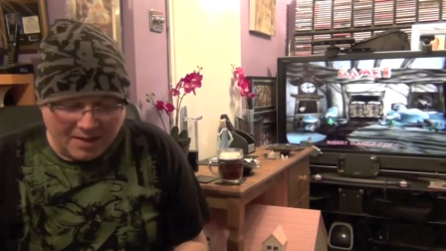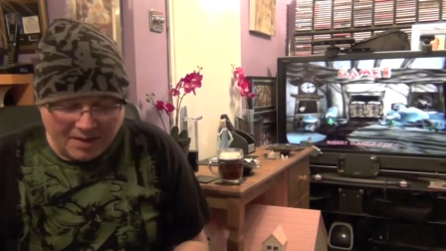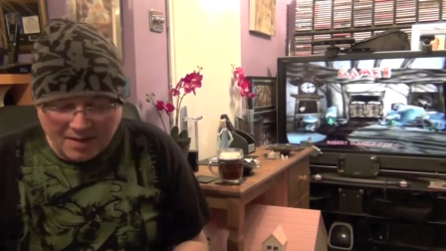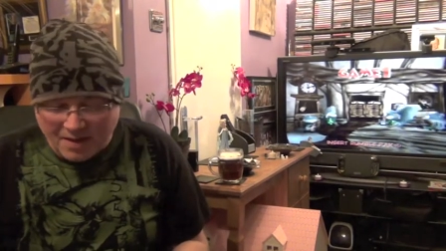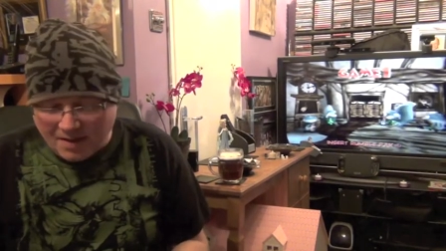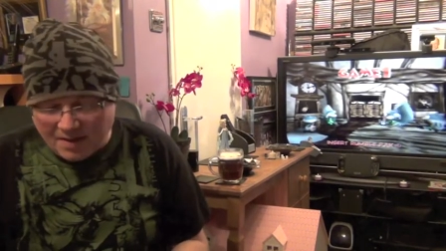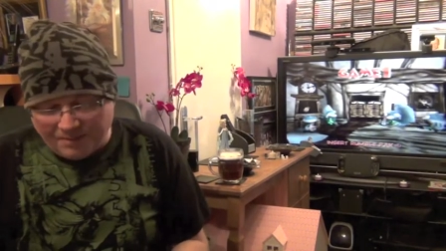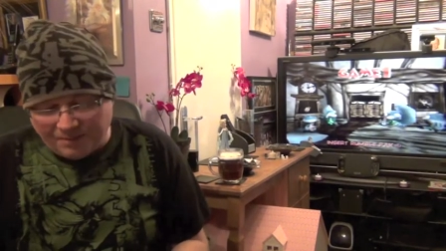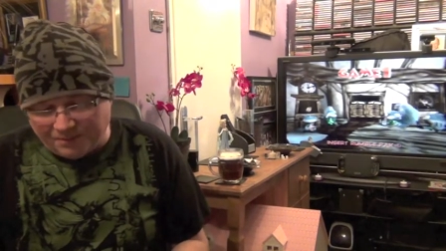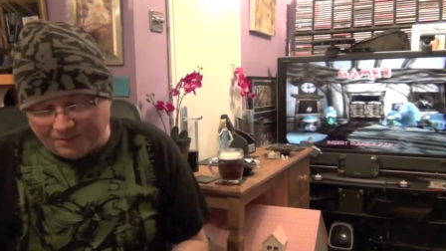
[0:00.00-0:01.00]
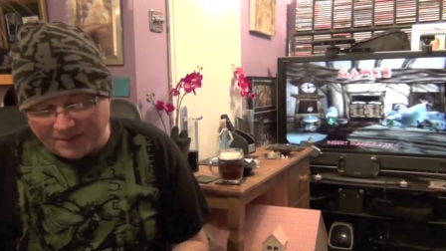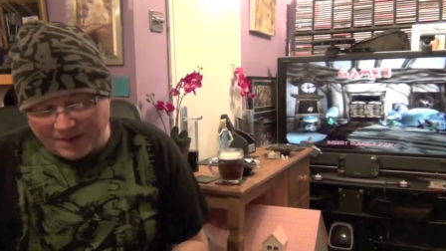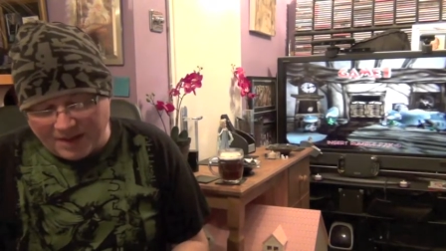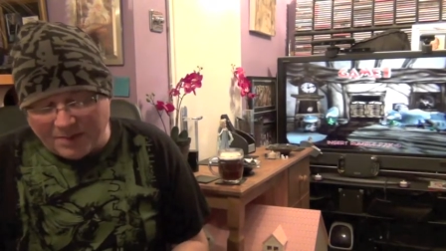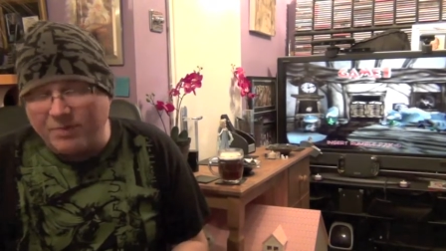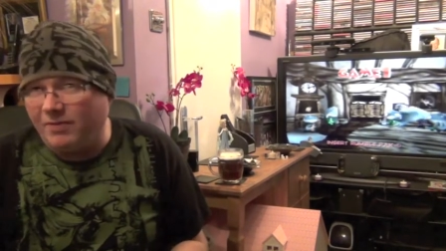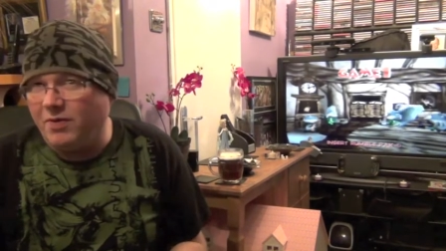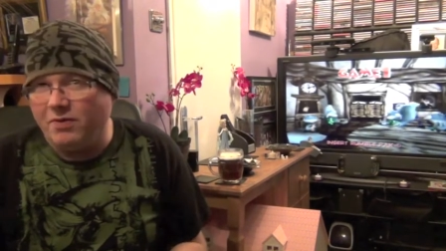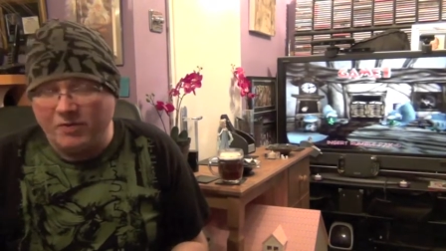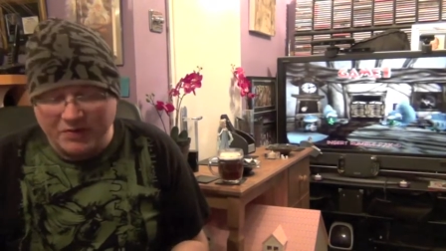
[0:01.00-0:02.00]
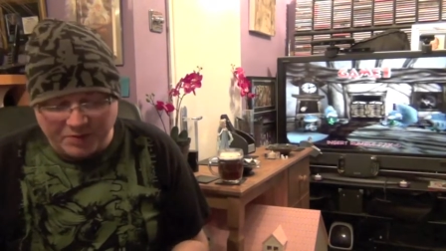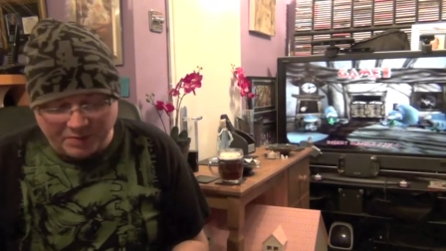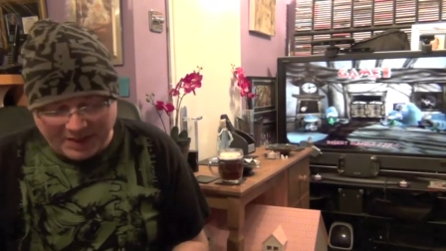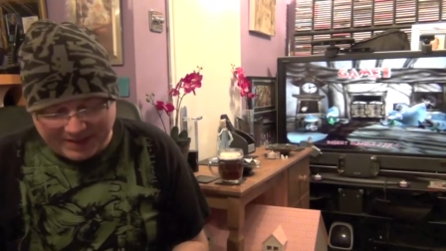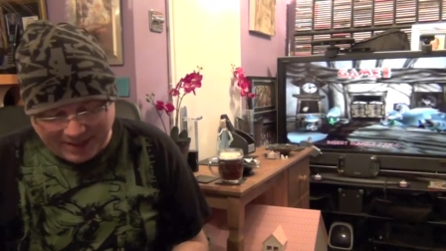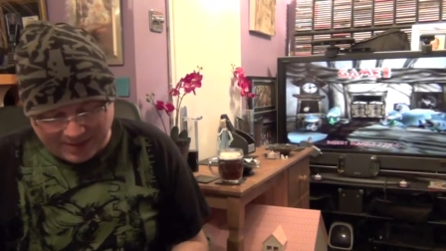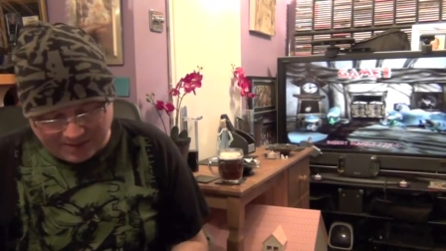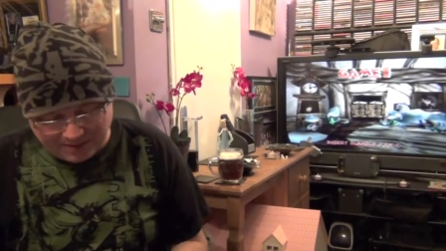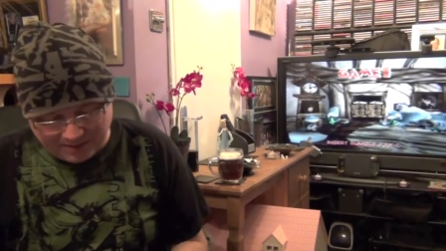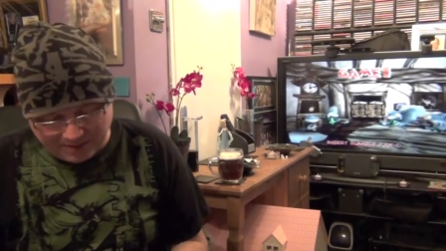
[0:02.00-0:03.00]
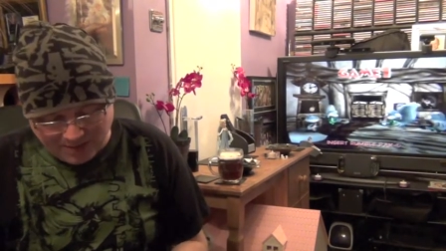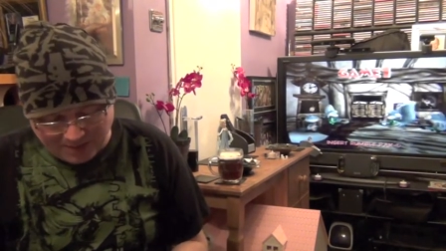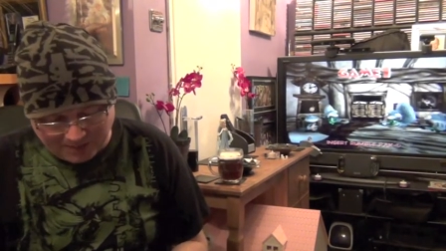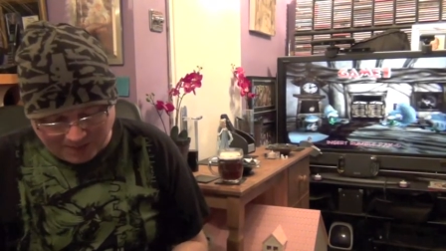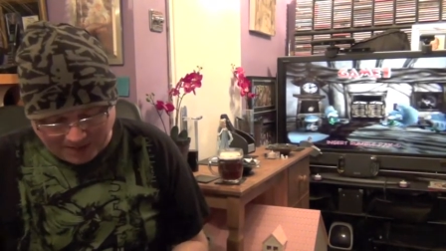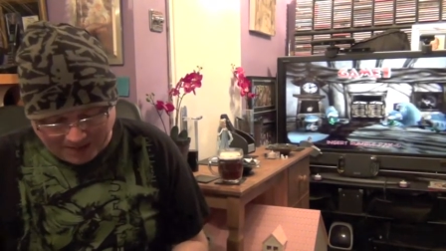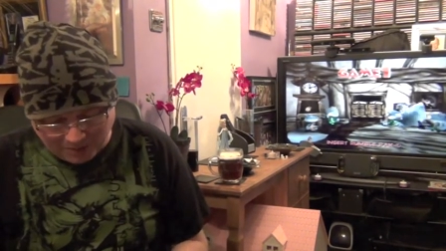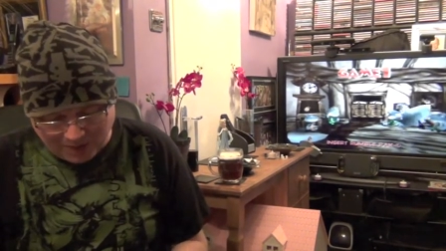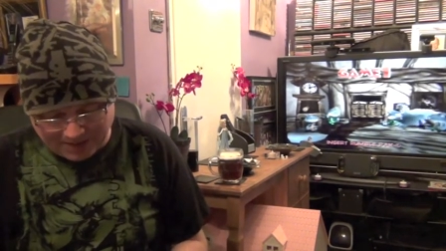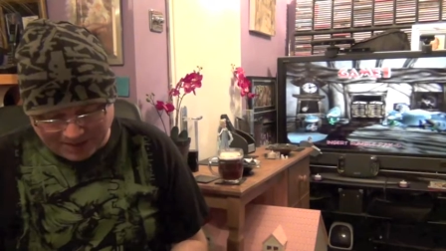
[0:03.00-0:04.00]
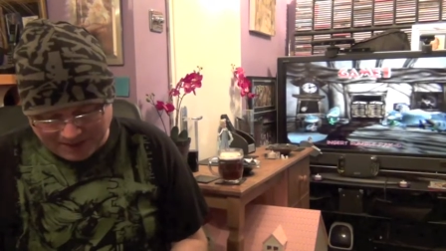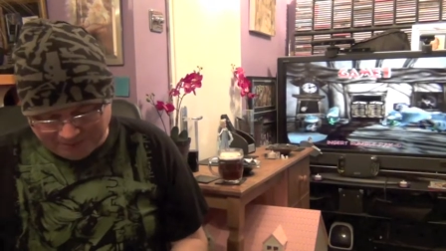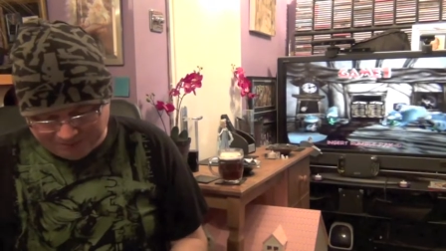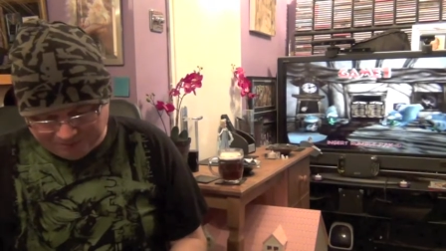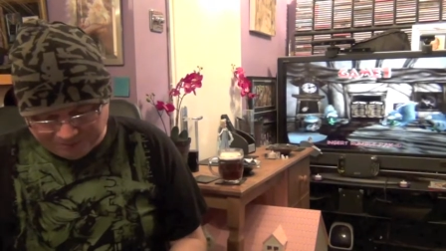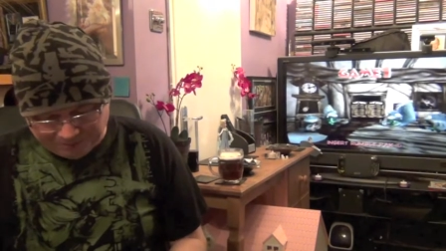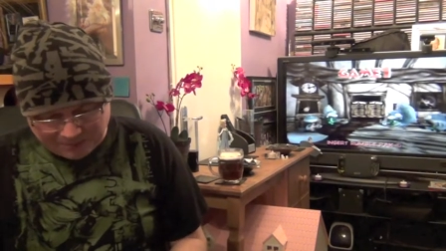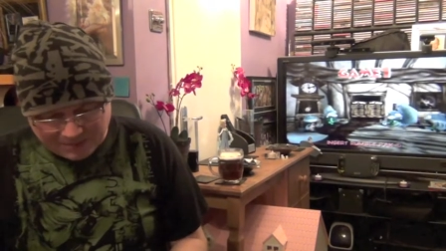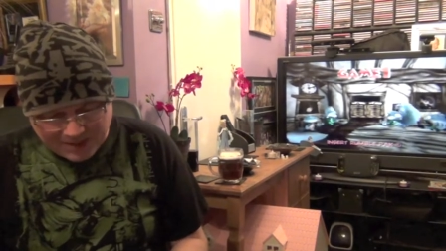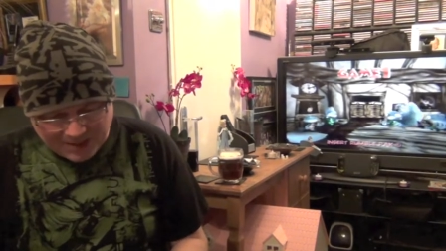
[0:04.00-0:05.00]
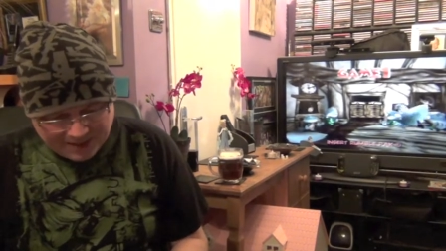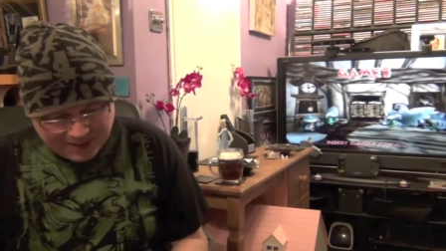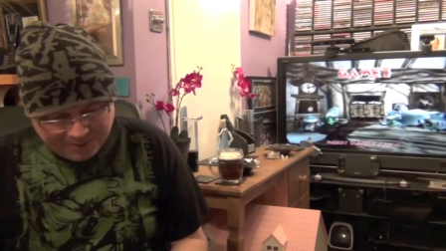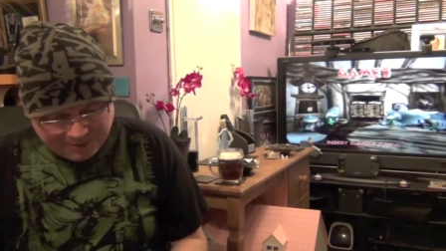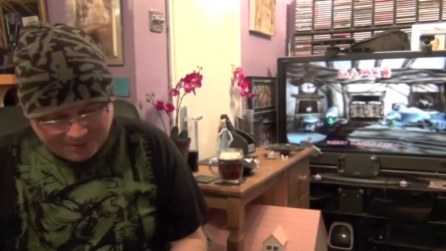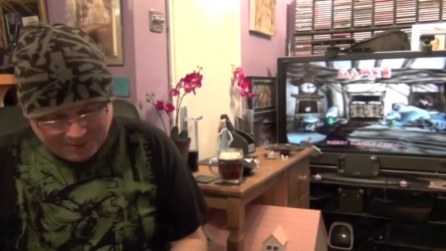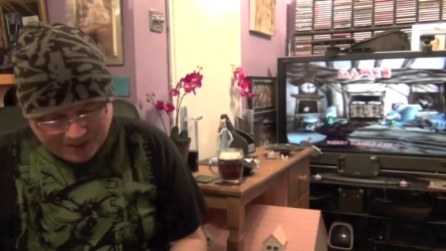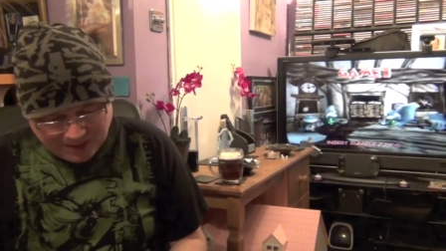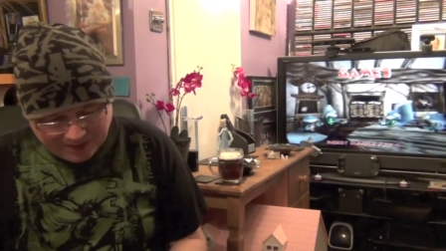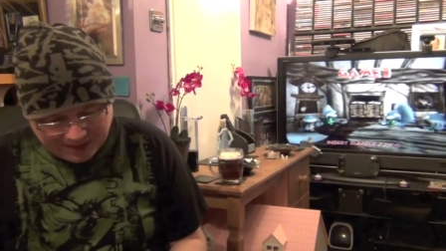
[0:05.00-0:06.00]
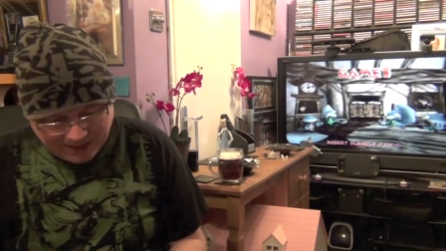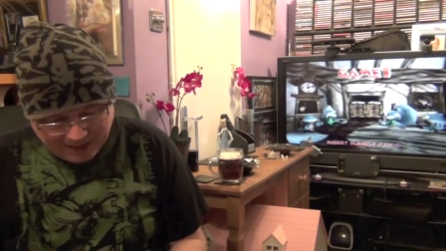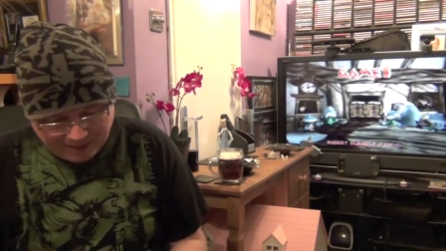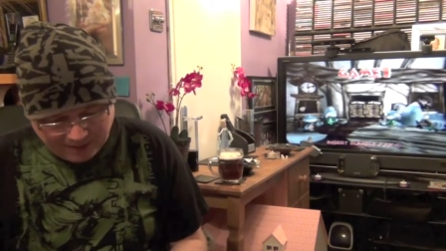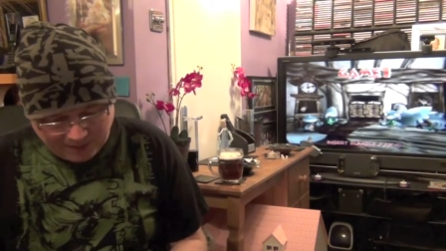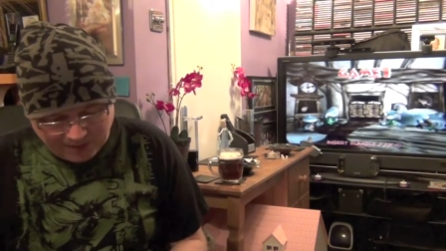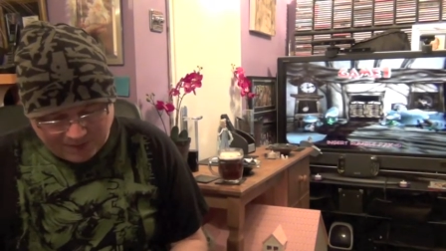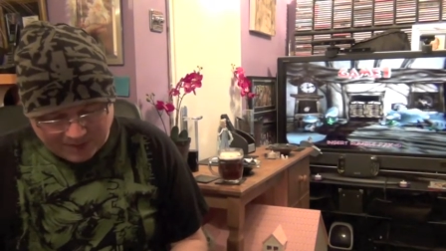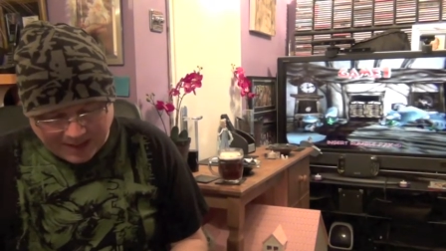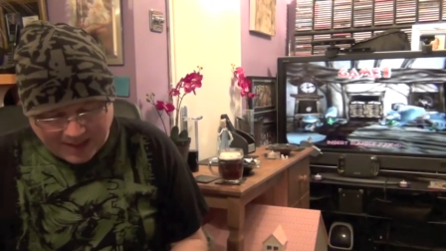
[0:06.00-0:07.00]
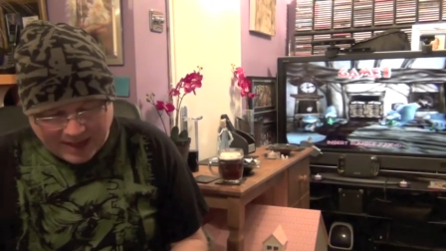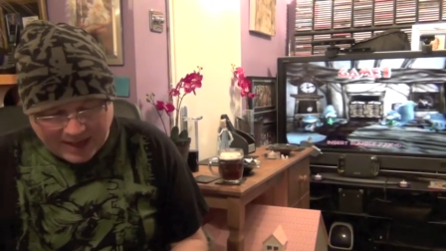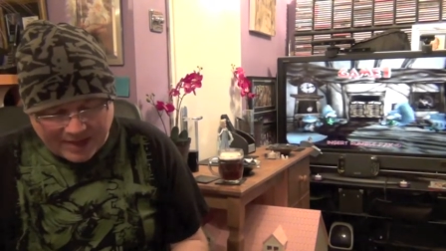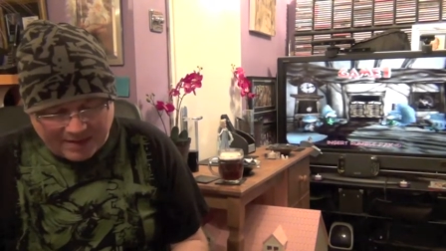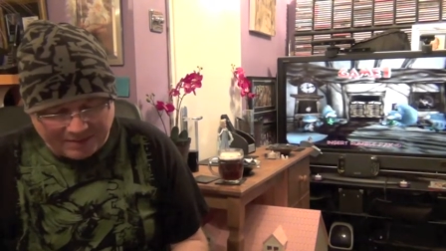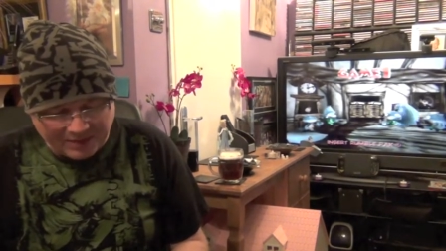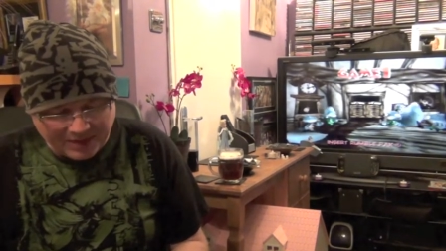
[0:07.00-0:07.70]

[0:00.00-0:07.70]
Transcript: I prefer original PlayStation ones, but this one's different because it includes a